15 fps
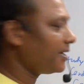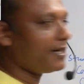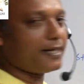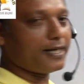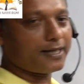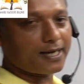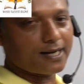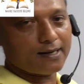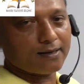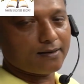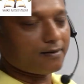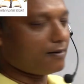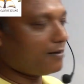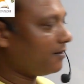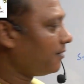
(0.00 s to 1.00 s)
in detail.
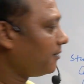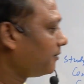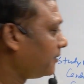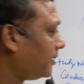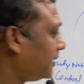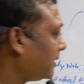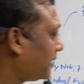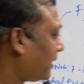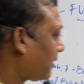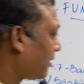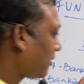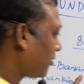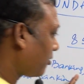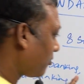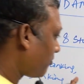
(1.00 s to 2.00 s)
These are the
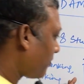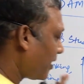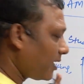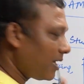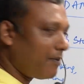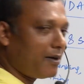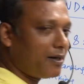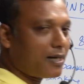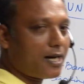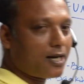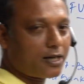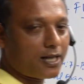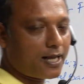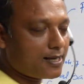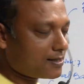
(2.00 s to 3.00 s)
fundamental
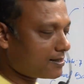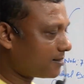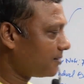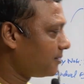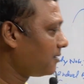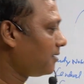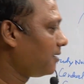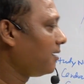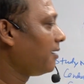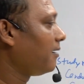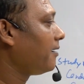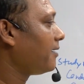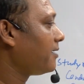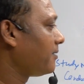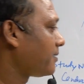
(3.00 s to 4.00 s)
things.
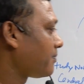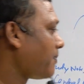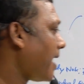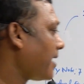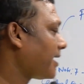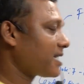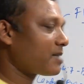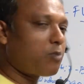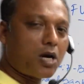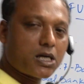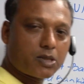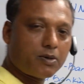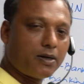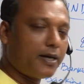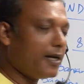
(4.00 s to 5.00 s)
This is my
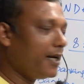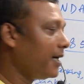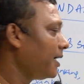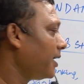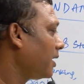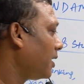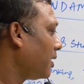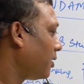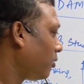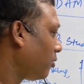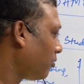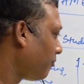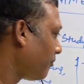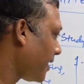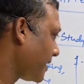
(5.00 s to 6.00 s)
responsibility
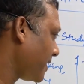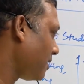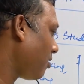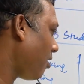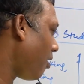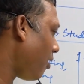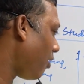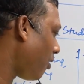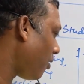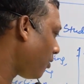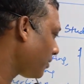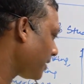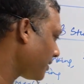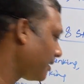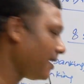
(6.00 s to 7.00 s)
to present
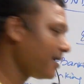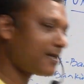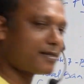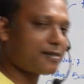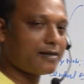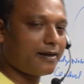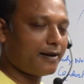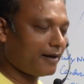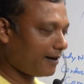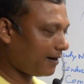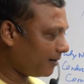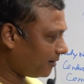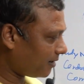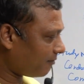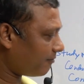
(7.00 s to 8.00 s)
all the things
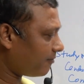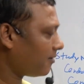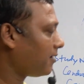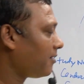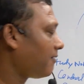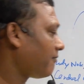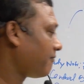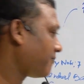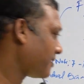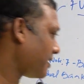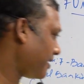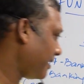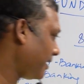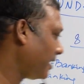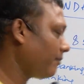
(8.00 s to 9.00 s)
in the
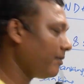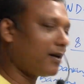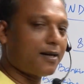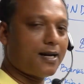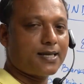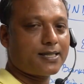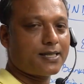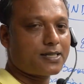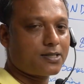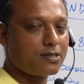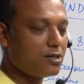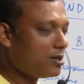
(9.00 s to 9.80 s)
starting of the classes